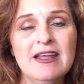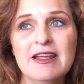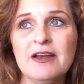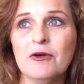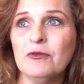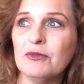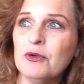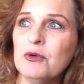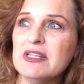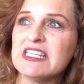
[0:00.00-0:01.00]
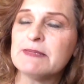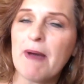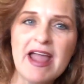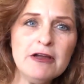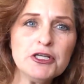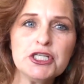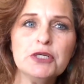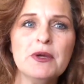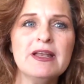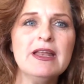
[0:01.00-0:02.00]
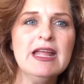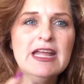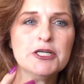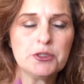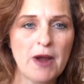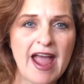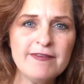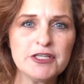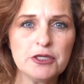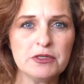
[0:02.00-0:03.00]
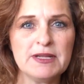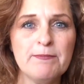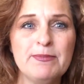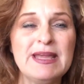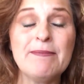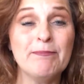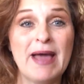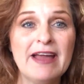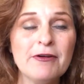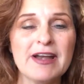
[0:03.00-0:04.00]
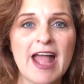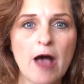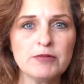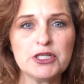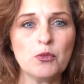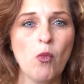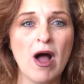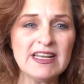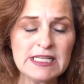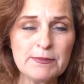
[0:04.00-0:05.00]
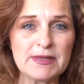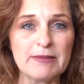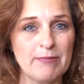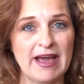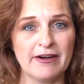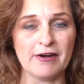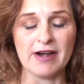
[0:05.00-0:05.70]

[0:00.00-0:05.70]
who inspires you and drives you to be better and helps you want to be better.